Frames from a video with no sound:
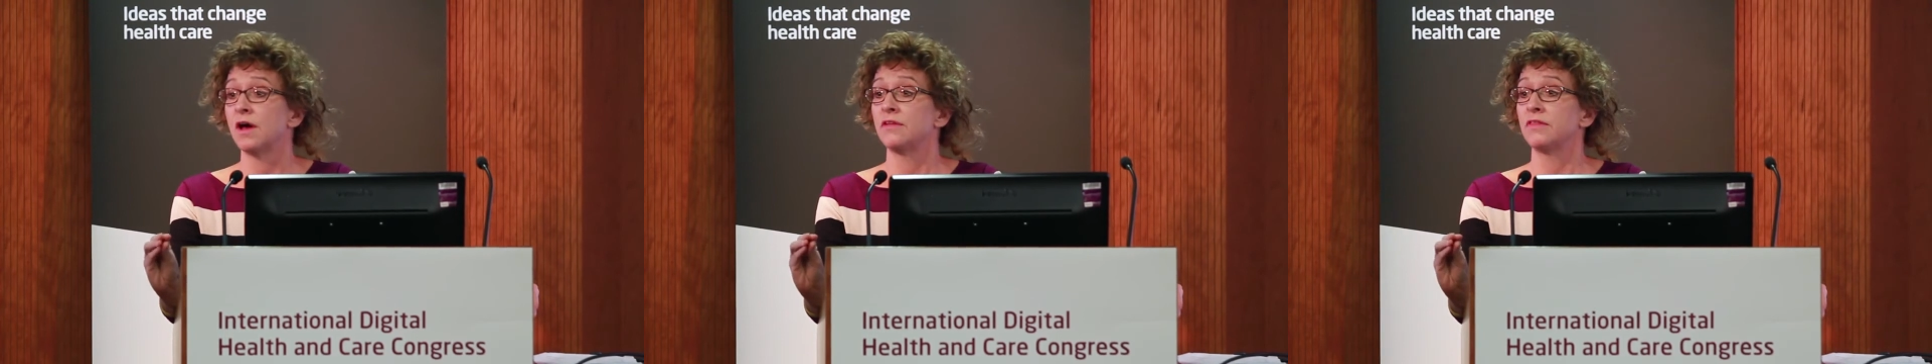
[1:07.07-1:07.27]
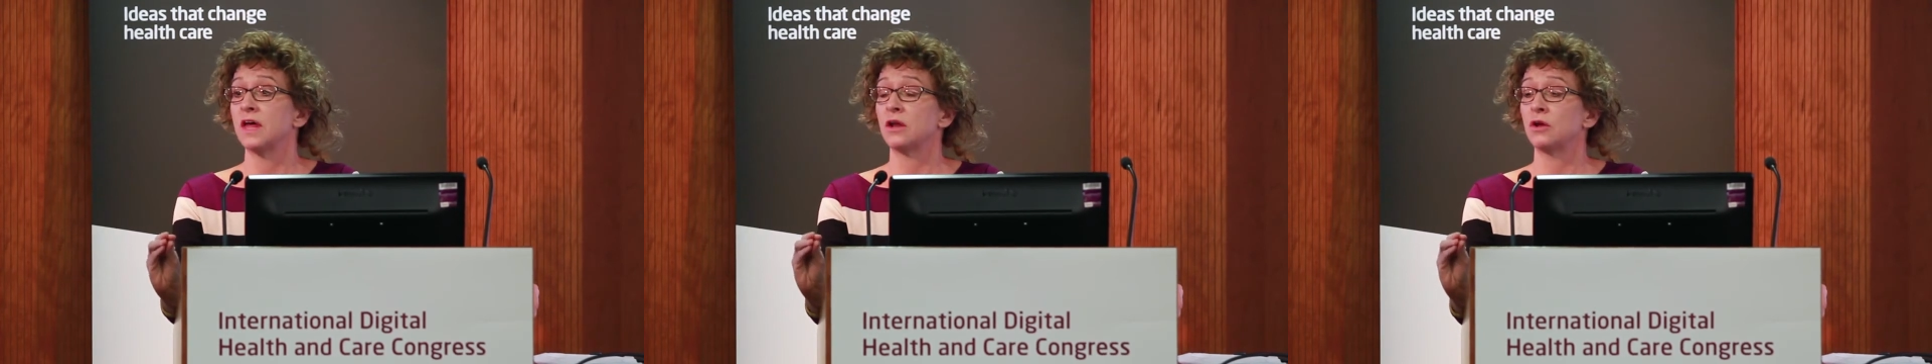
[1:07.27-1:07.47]

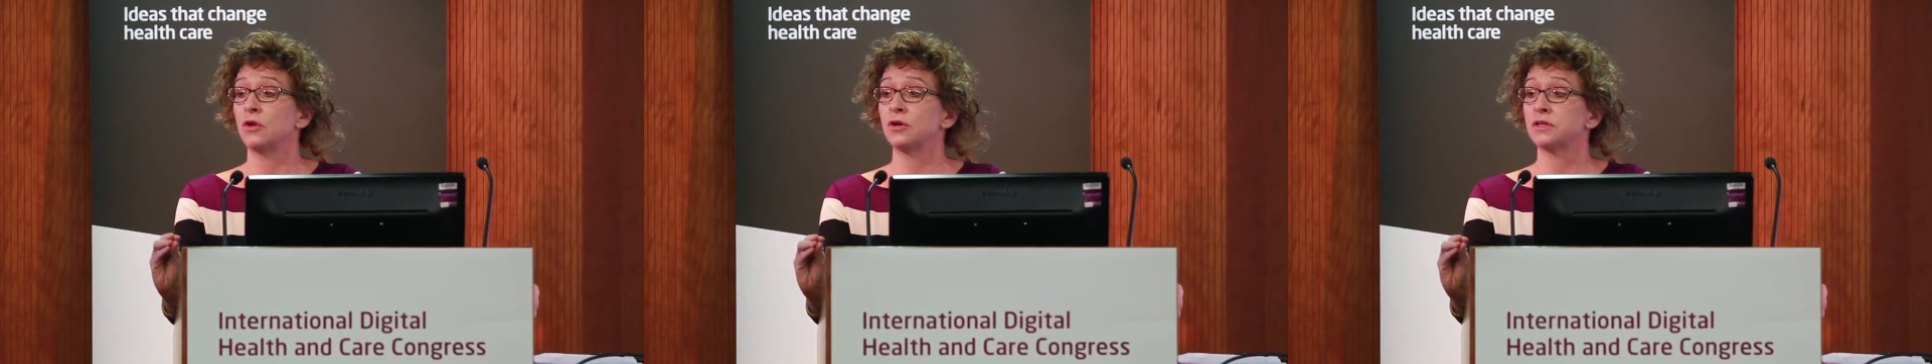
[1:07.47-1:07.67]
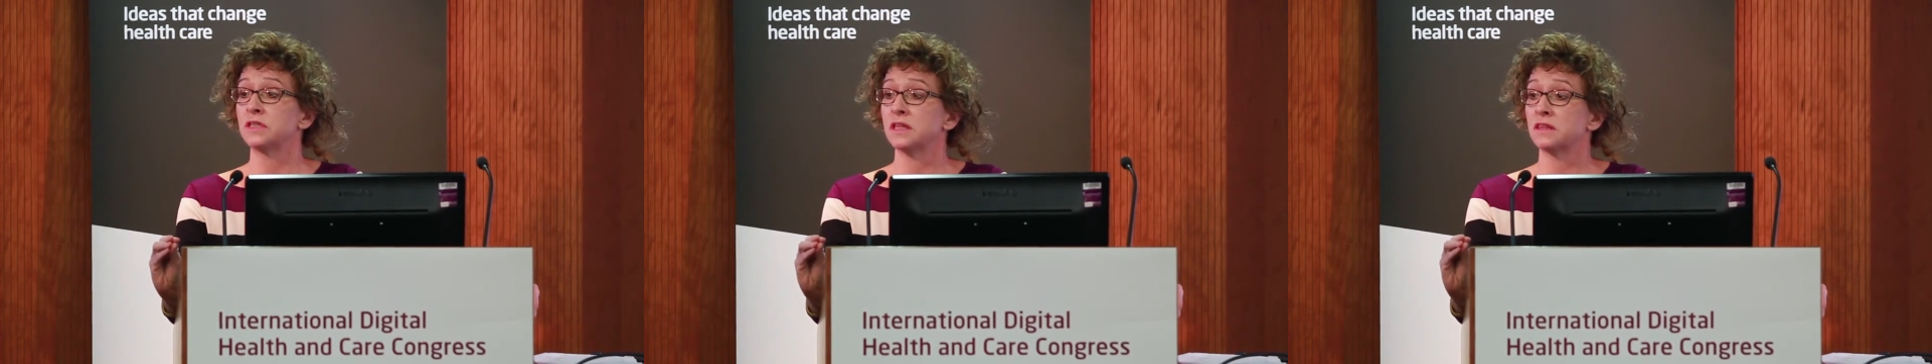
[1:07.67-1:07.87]
that
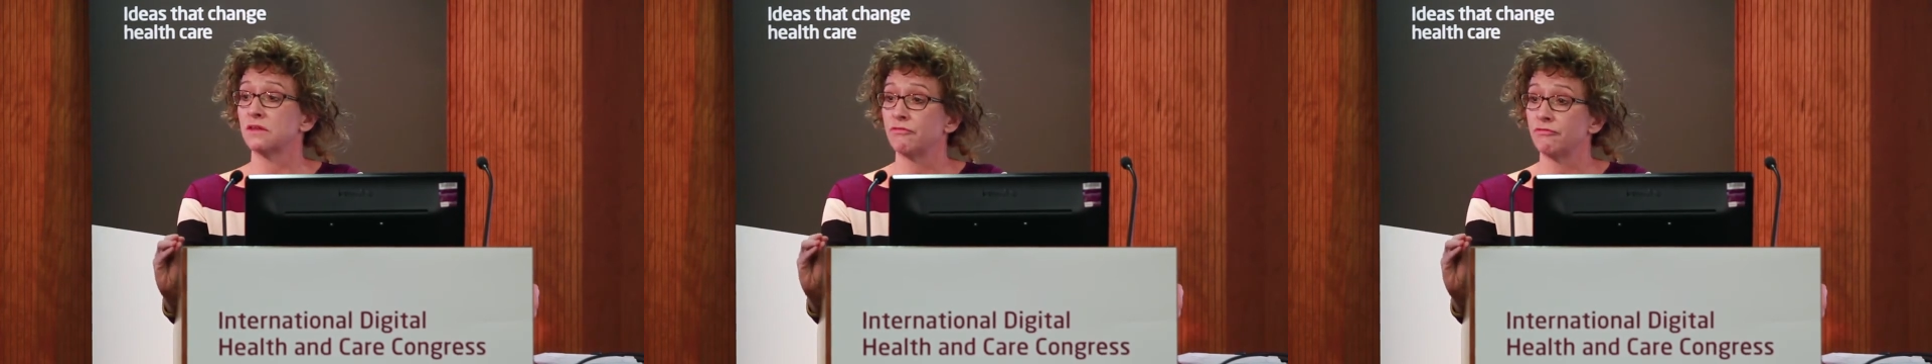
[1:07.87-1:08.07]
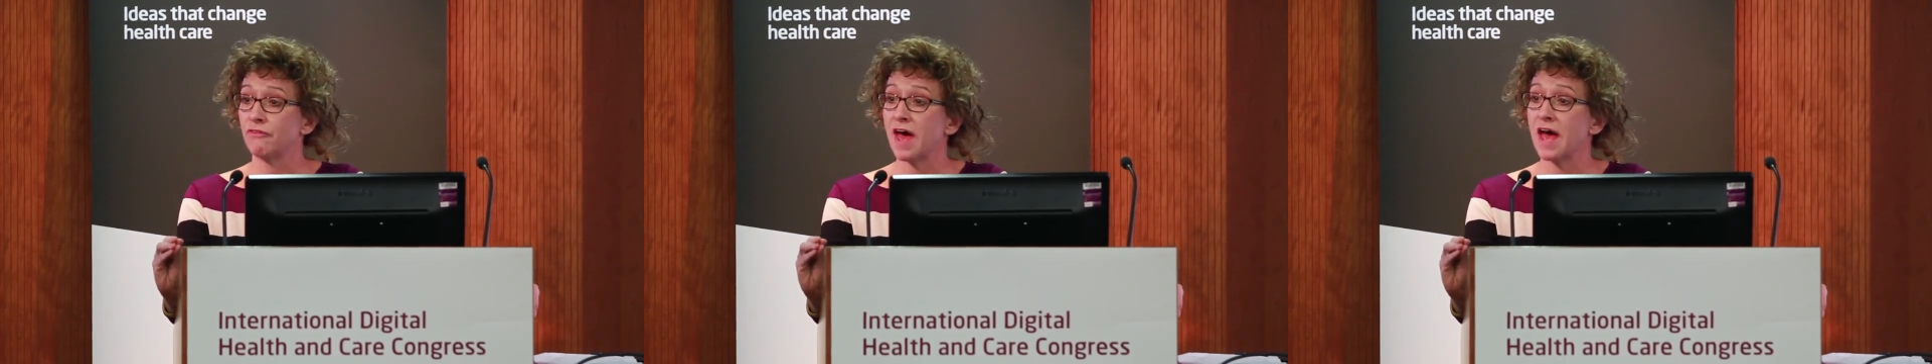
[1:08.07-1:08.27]
looked at the
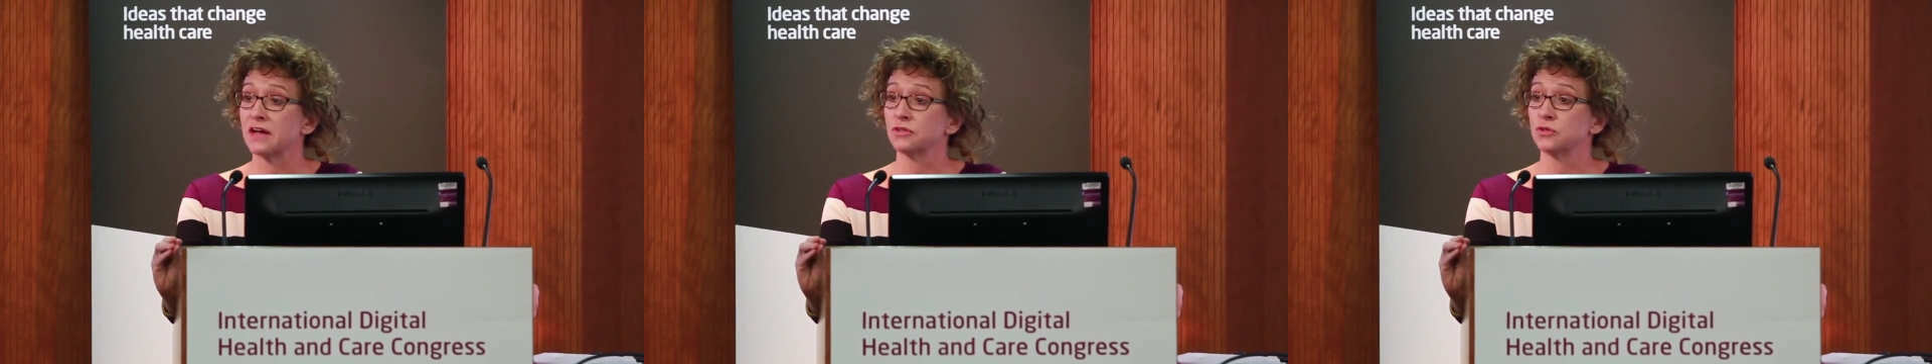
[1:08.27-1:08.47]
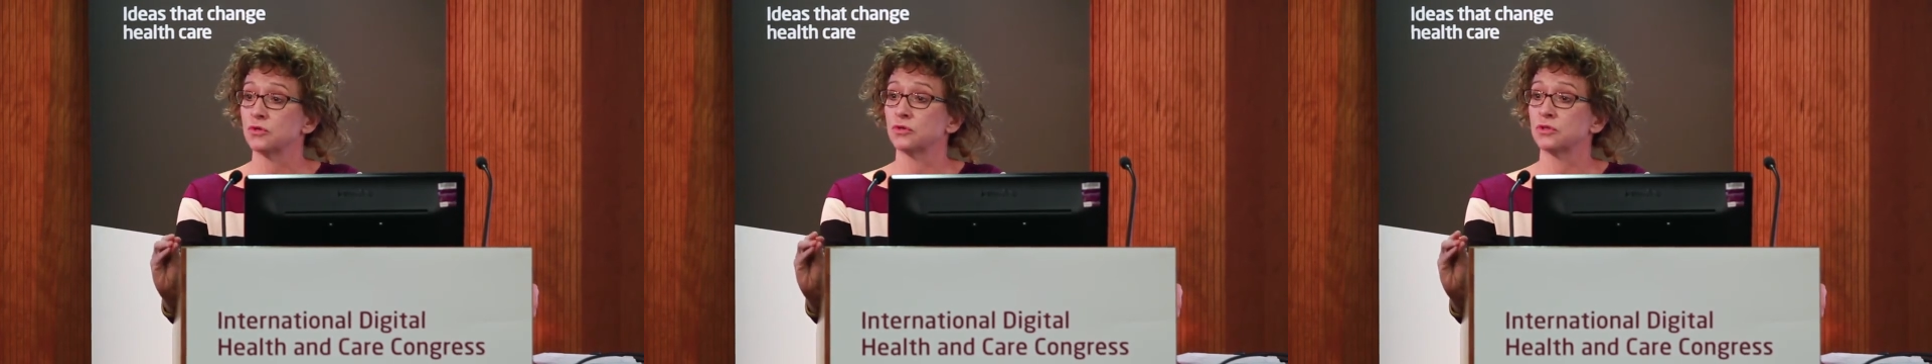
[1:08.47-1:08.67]

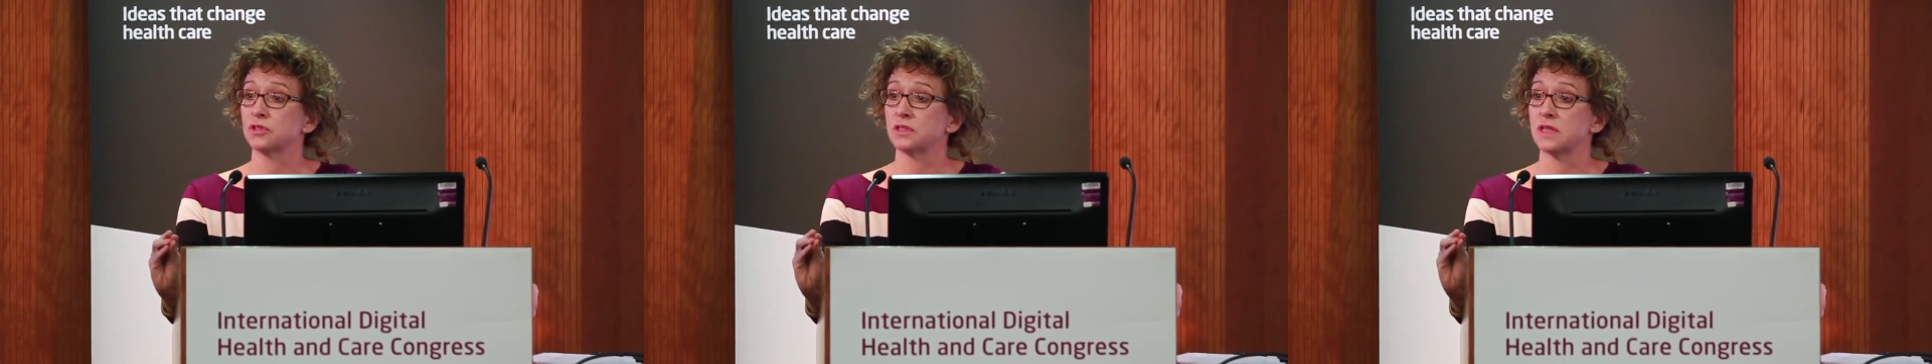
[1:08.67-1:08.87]
factors